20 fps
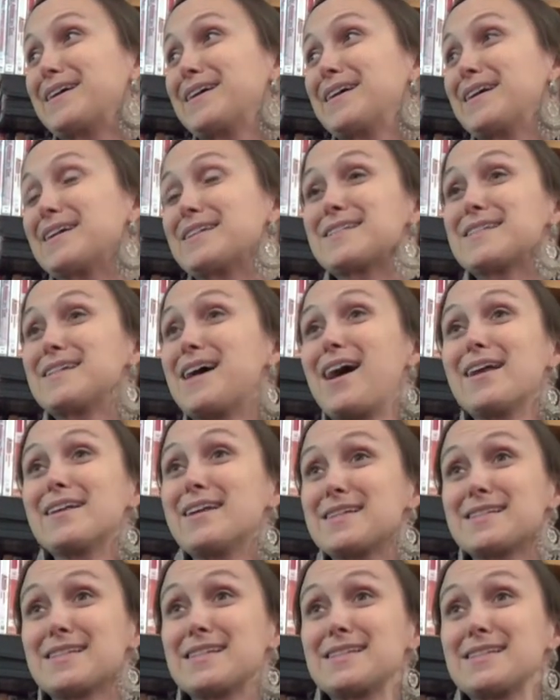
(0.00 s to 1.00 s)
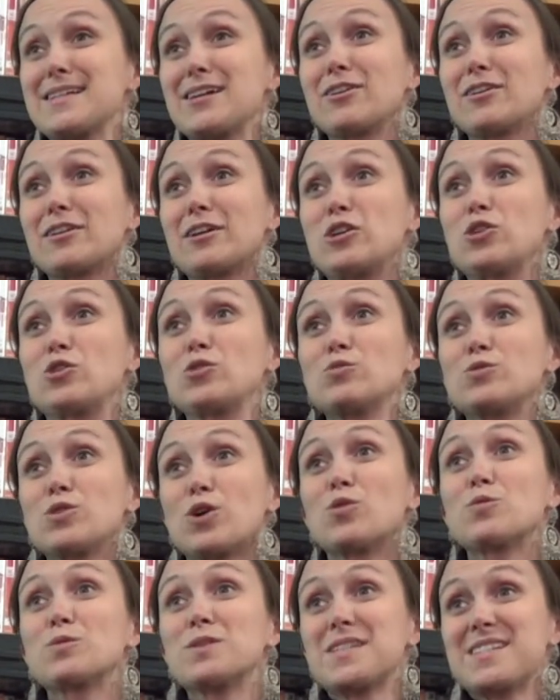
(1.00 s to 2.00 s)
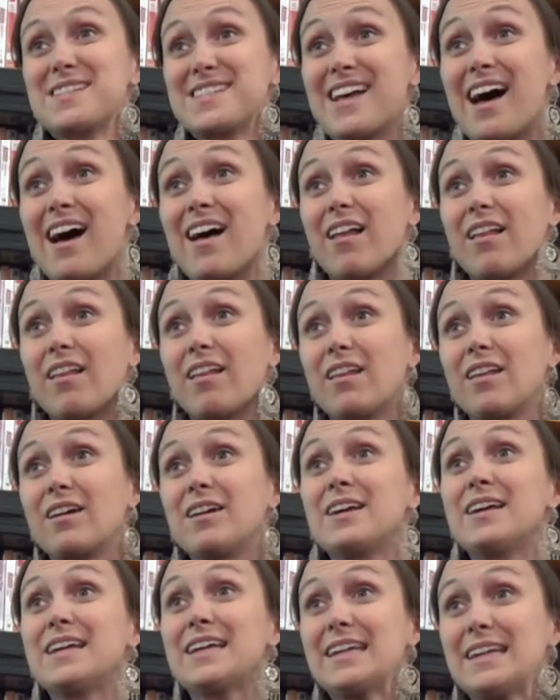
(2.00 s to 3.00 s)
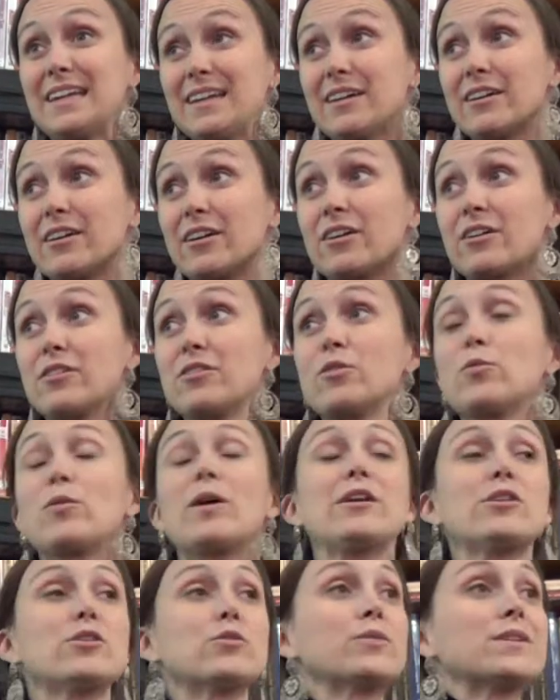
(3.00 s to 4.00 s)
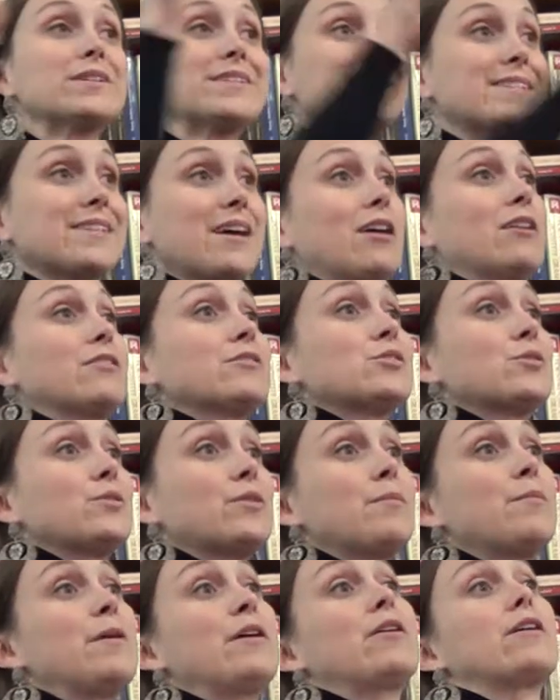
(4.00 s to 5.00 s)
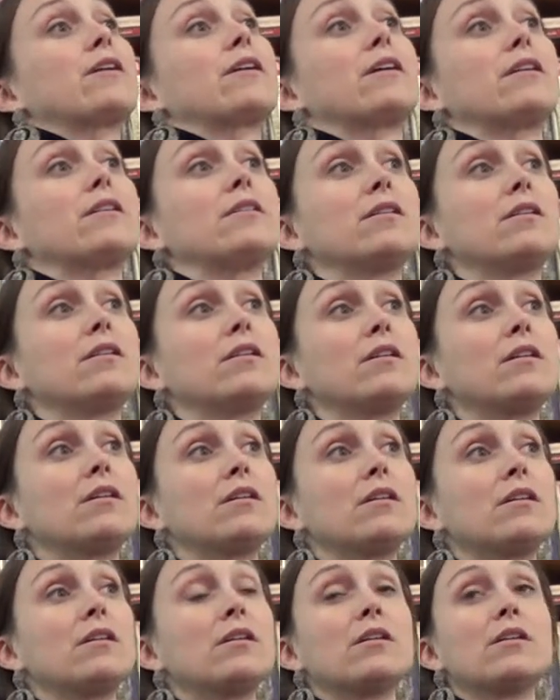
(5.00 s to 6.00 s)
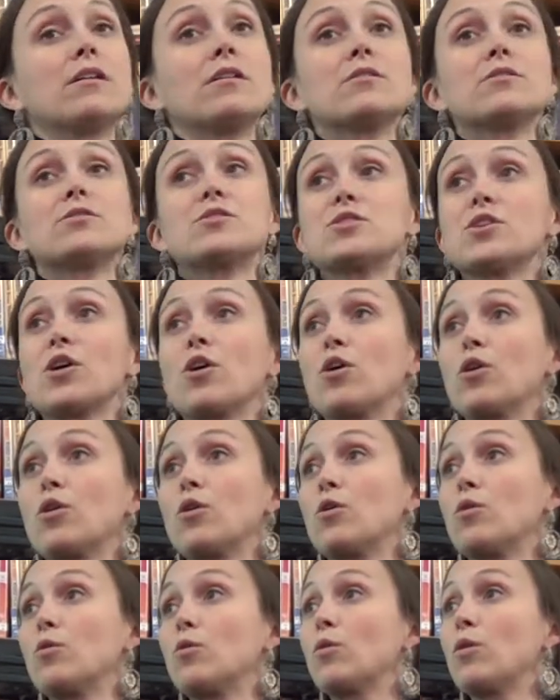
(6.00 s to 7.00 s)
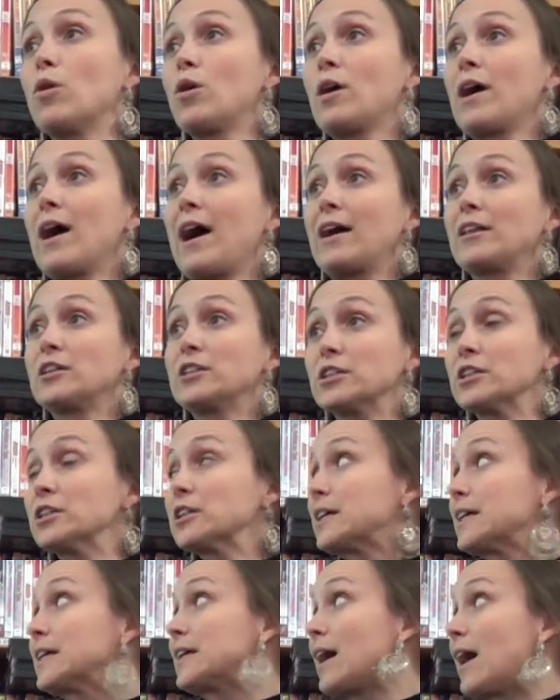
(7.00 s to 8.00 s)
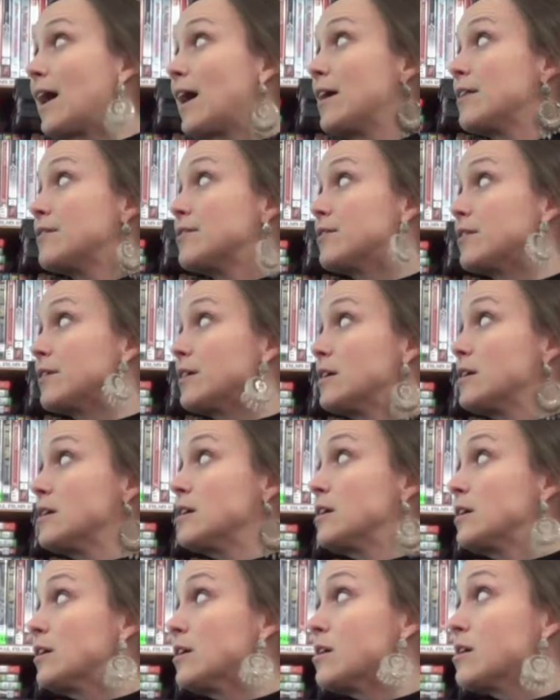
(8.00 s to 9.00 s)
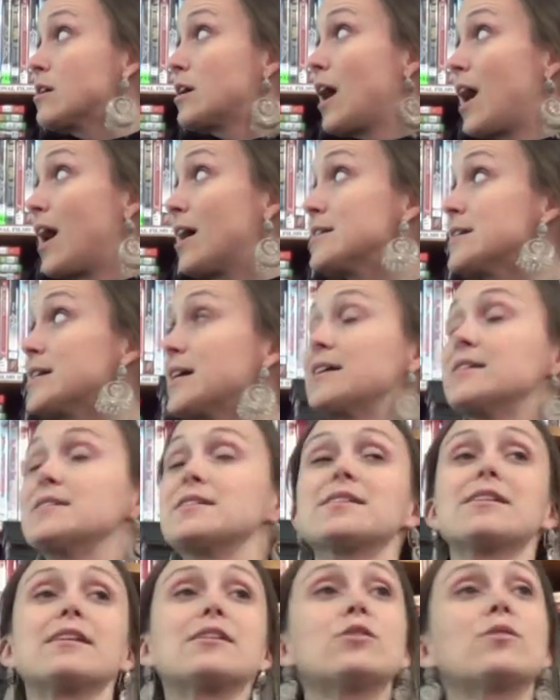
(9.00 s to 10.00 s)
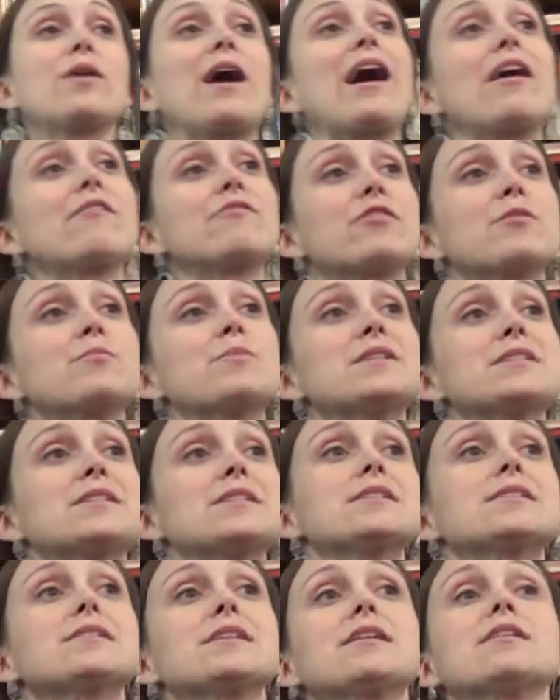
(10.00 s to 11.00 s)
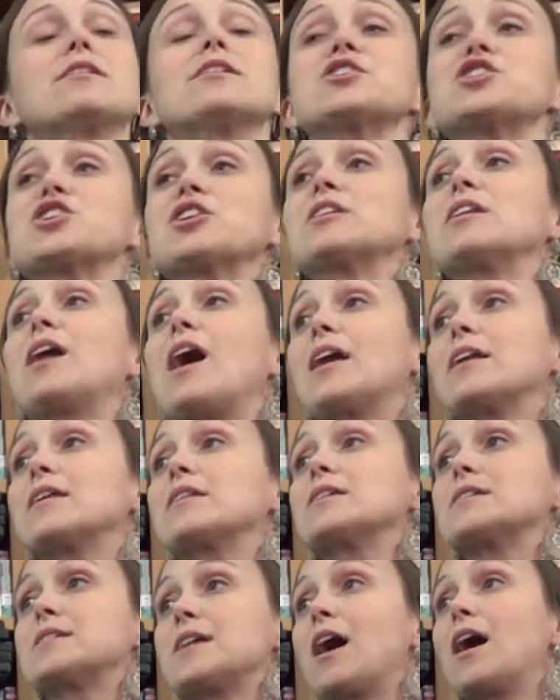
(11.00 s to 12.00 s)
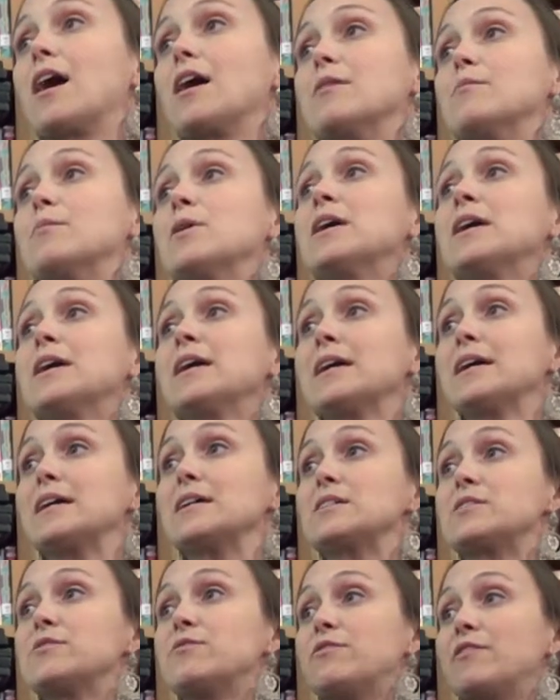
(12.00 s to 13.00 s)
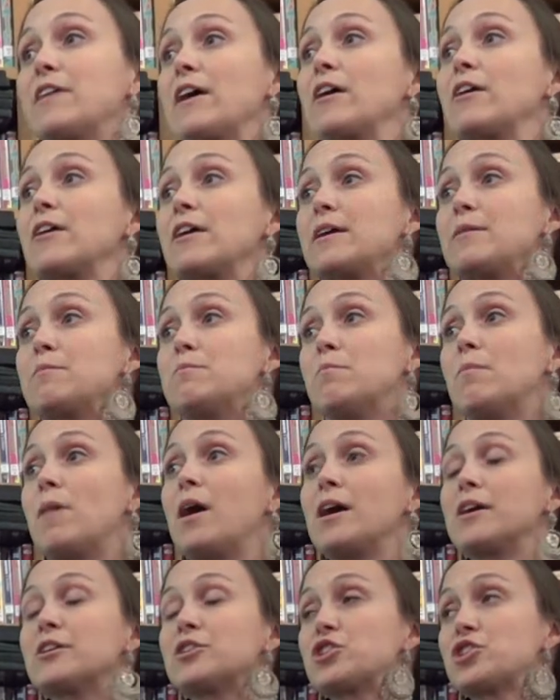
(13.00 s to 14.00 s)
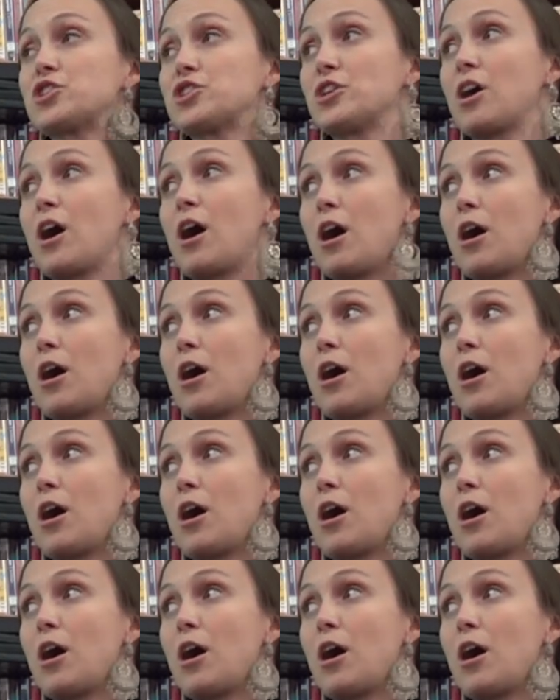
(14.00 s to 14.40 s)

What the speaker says: It's not necessarily, you don't sell here the way you would sell to an American. So looking at the content that you have for business English, a lot of the time it's very much